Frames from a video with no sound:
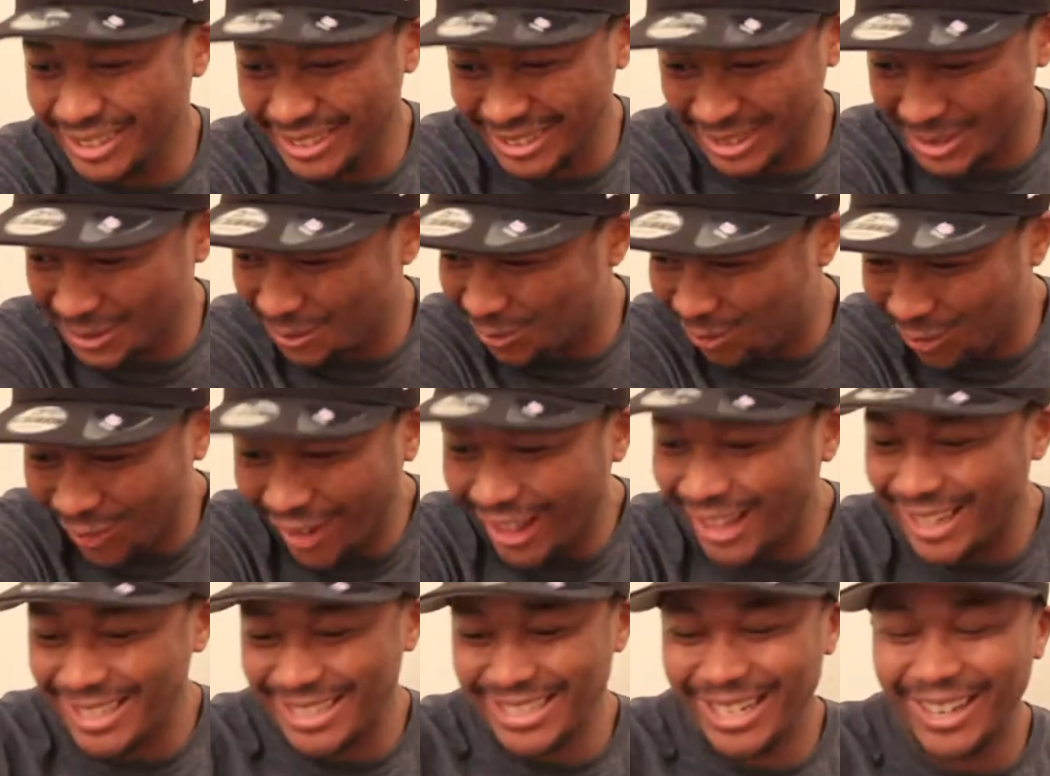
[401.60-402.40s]
just
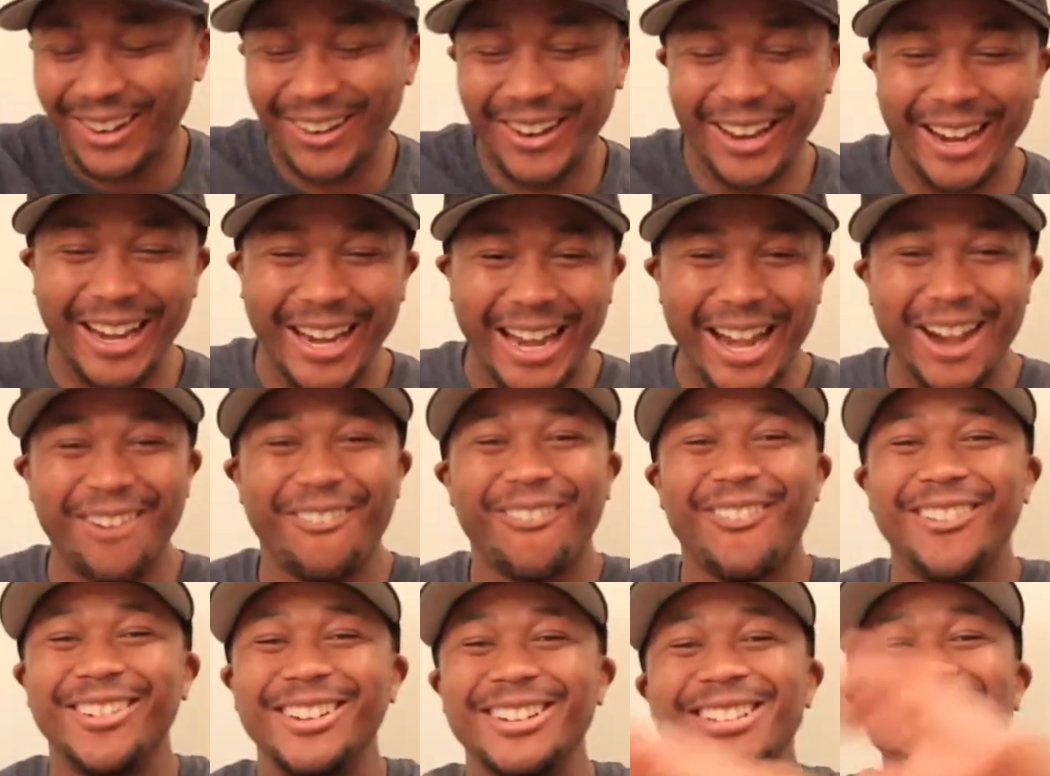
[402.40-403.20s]
flies out, and
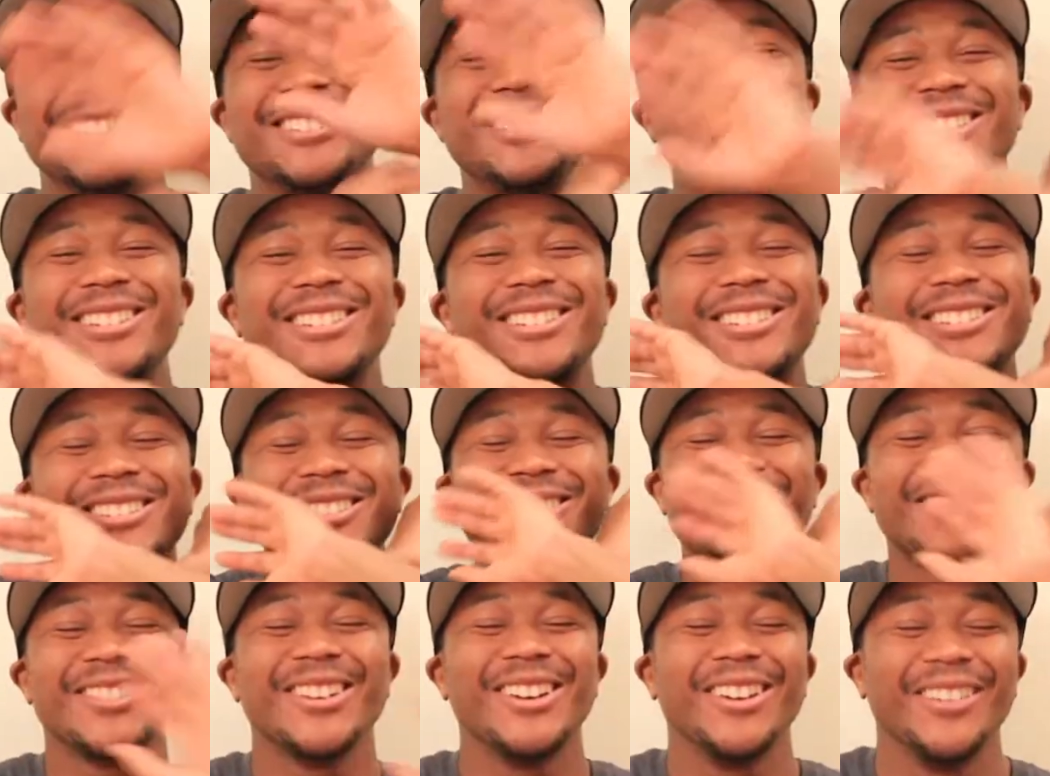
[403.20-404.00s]
everyone's just
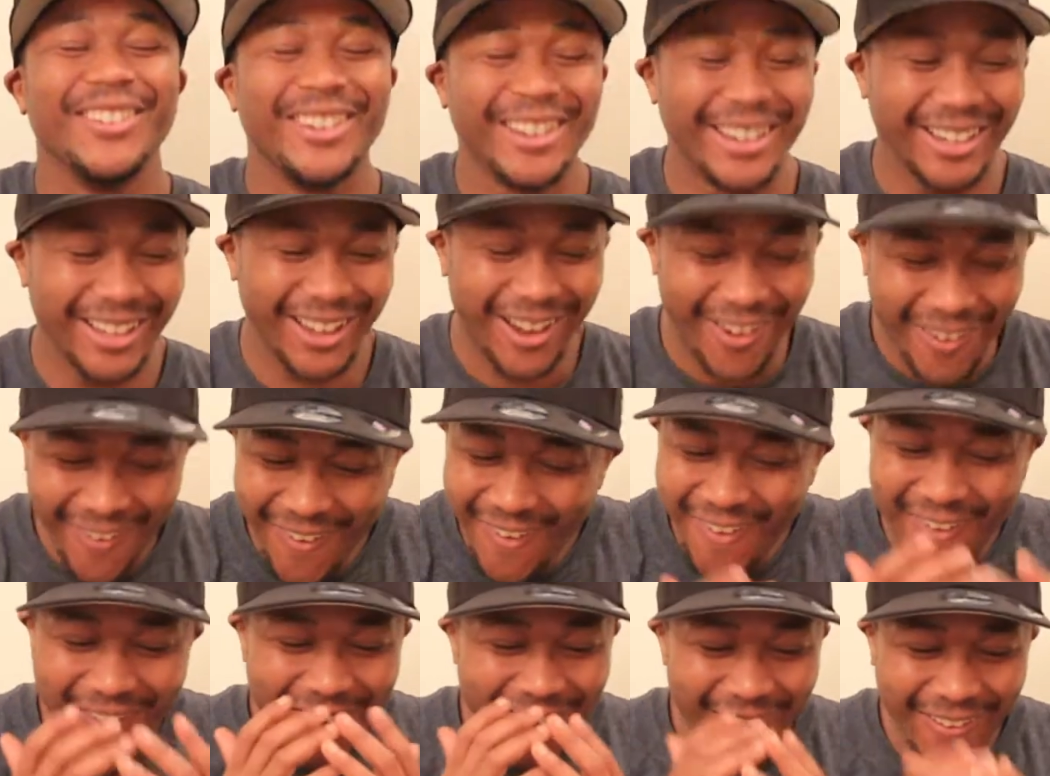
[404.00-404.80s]
screaming like,
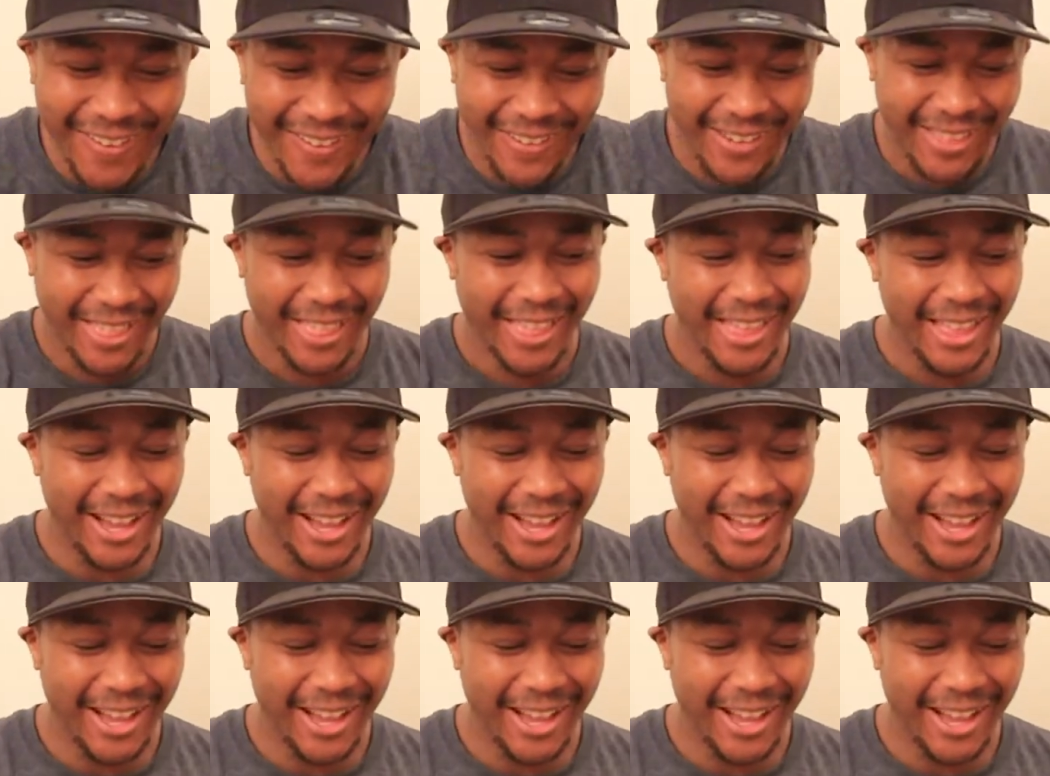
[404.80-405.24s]
oh!